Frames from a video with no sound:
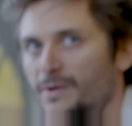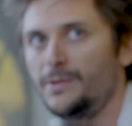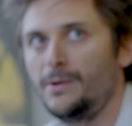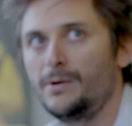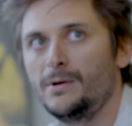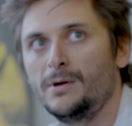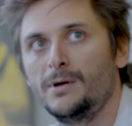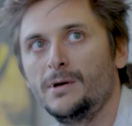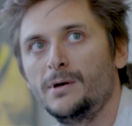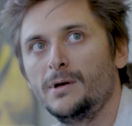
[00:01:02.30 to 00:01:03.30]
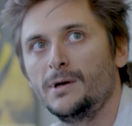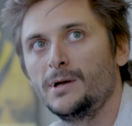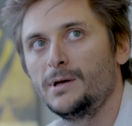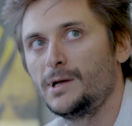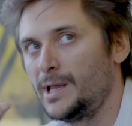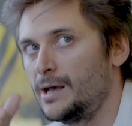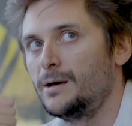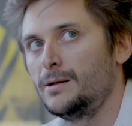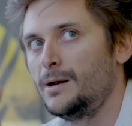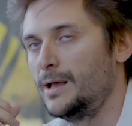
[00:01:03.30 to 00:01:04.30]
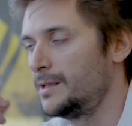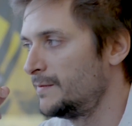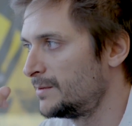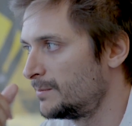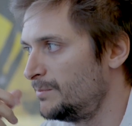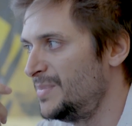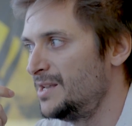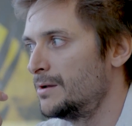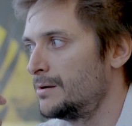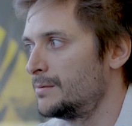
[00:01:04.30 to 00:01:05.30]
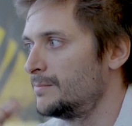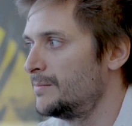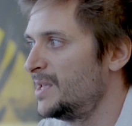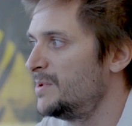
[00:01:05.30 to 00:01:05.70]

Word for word: in the corridor, even reading comments on internet forums.